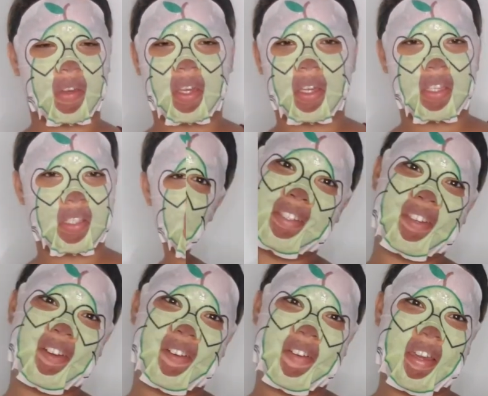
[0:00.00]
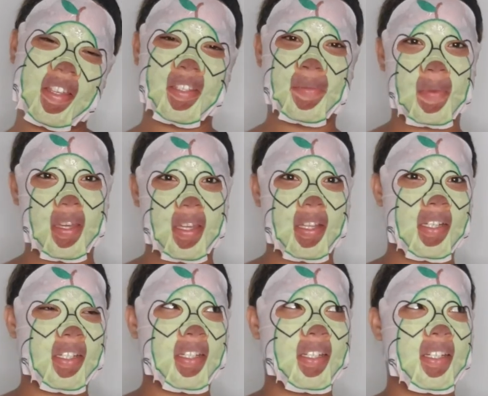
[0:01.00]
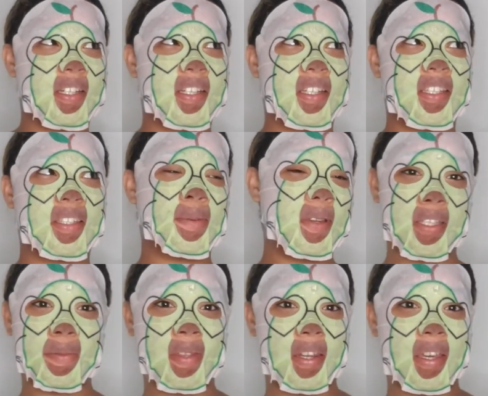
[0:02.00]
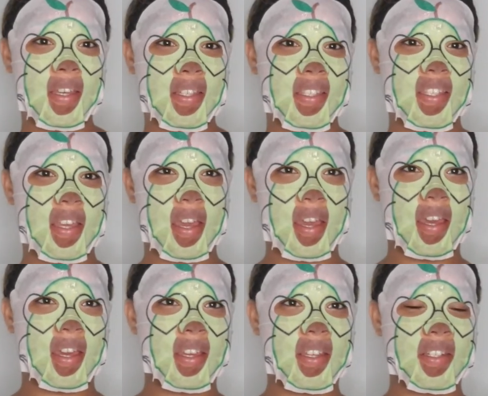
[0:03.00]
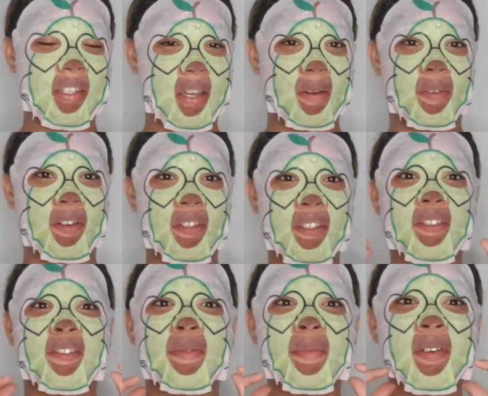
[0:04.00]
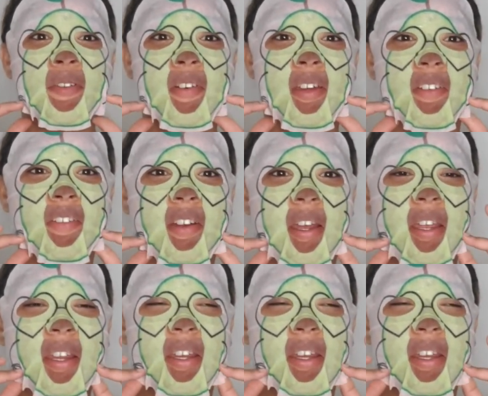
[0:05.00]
Okay, so it's been 20 minutes and I'm going to remove it right